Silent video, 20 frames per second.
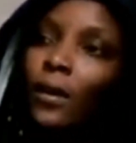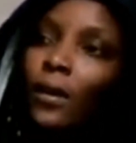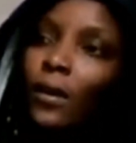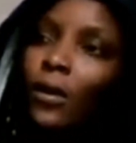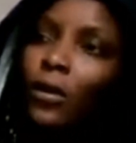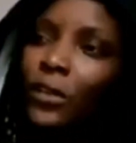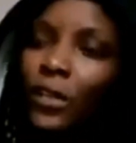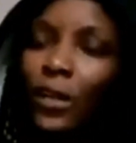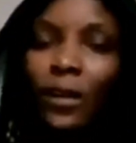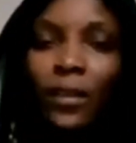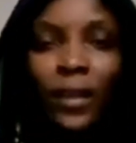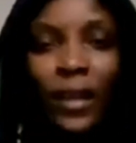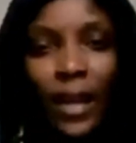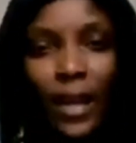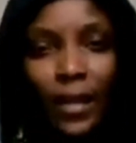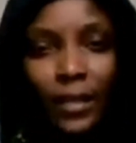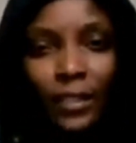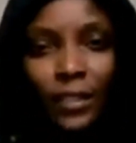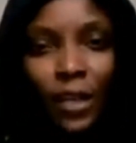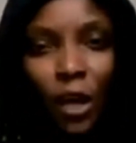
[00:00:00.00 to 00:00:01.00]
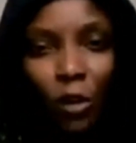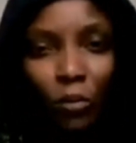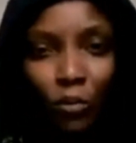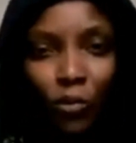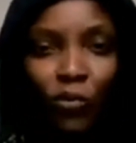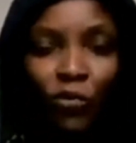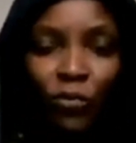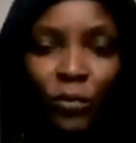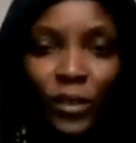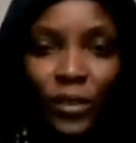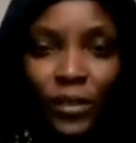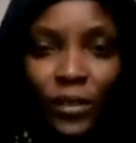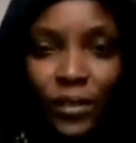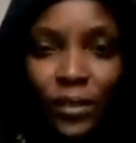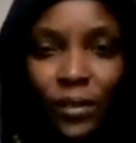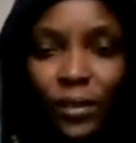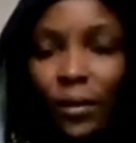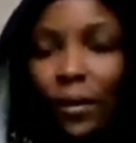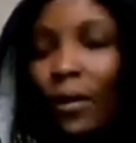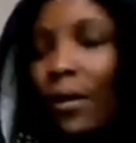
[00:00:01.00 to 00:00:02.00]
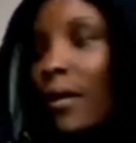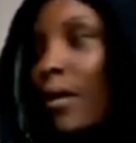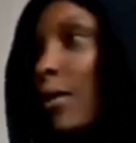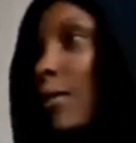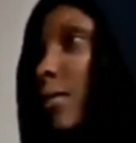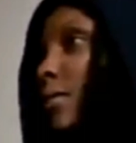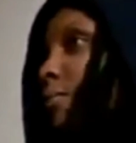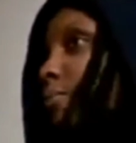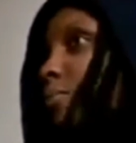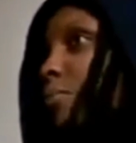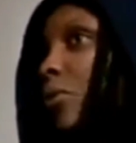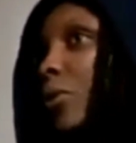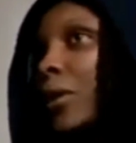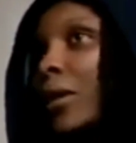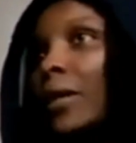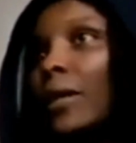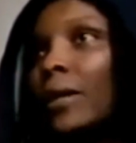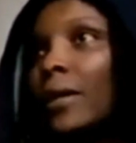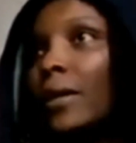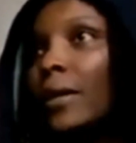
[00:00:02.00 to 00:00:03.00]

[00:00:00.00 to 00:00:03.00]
On the other hand is our movement. Oh boy,